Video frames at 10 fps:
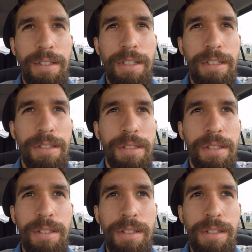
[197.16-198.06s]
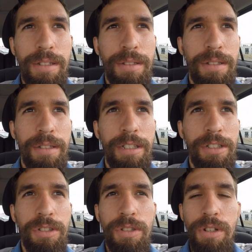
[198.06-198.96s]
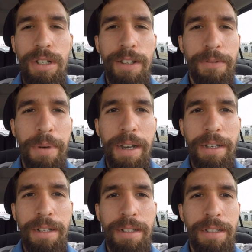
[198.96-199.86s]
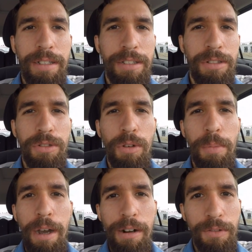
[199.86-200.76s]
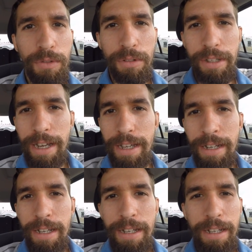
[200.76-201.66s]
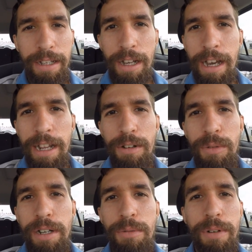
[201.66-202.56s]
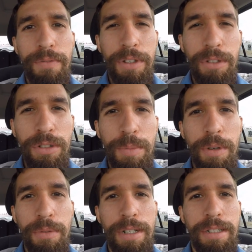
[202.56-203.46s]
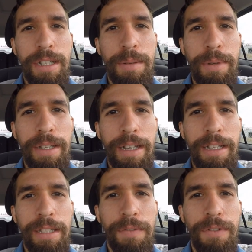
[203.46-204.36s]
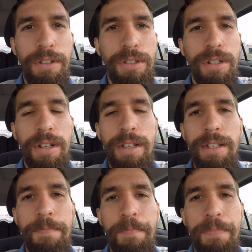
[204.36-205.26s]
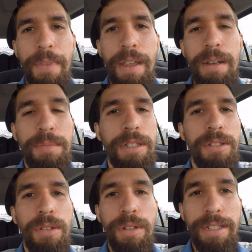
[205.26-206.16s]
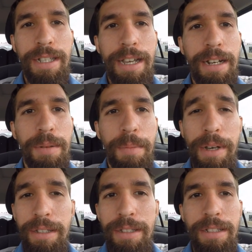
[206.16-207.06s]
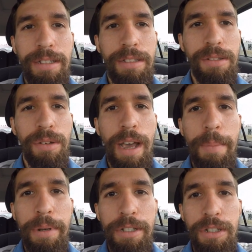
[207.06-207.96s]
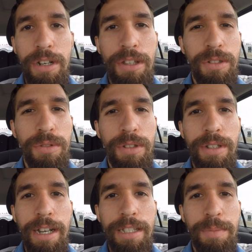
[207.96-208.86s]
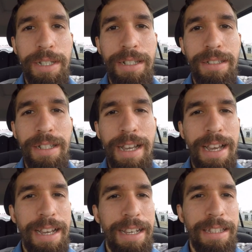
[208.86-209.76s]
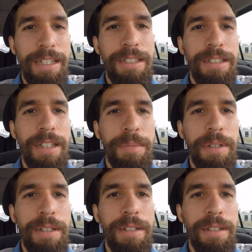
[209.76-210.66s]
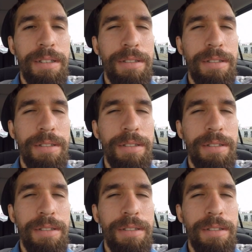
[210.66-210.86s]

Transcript: this journey of mine is so powerful that God had already revealed to me what it's going to be like in the future. And I'm just so excited about this and so happy to share this with you guys, because this is something